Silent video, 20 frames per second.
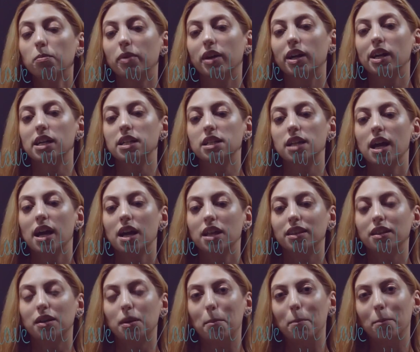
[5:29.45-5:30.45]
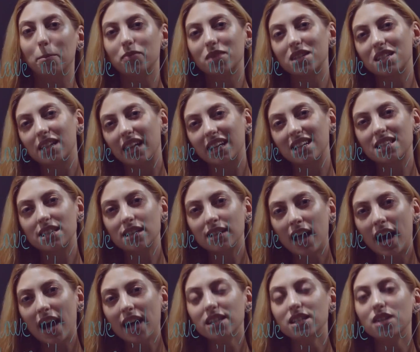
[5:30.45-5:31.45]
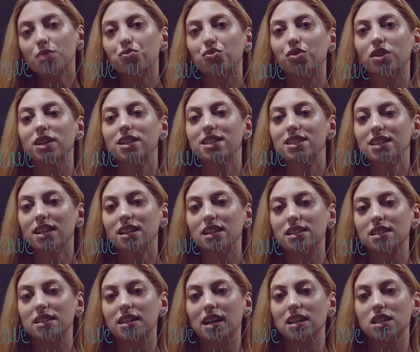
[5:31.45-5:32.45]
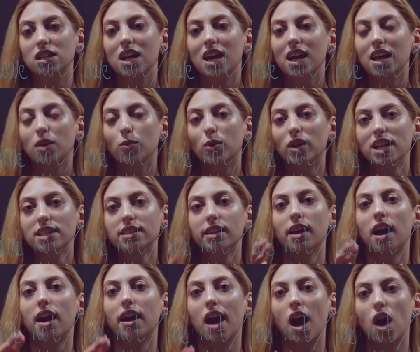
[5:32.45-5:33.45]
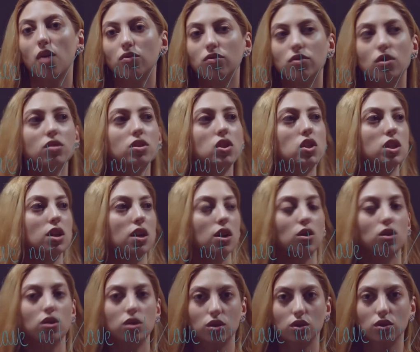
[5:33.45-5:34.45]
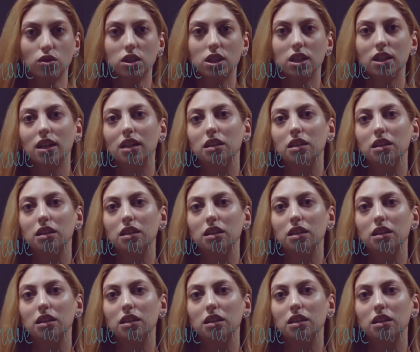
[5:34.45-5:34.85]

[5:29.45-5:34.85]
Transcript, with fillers: but the like slight difference is that when I say I have not cooked,